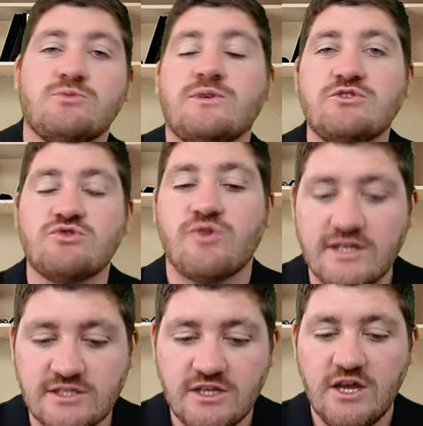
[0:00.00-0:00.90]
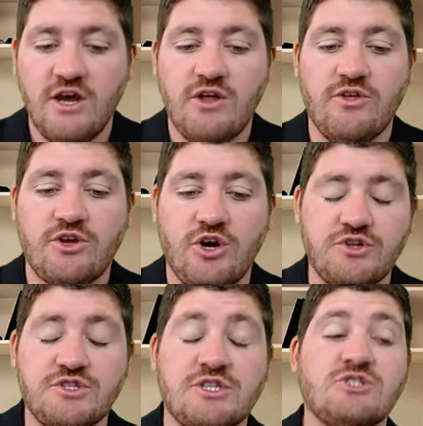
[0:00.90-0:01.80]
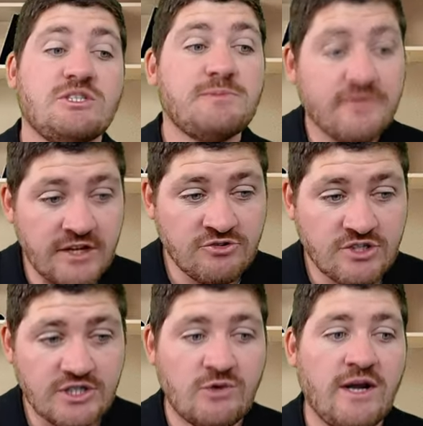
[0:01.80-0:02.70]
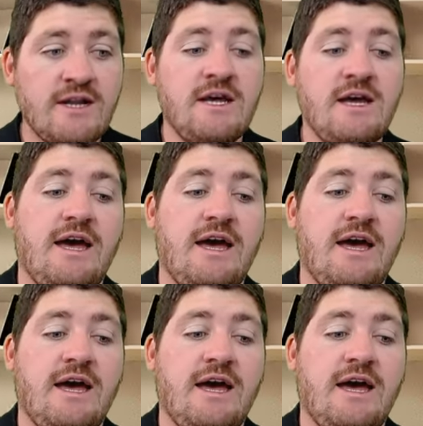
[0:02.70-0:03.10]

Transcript: We trust the coaches. So it's a bit of an interesting one.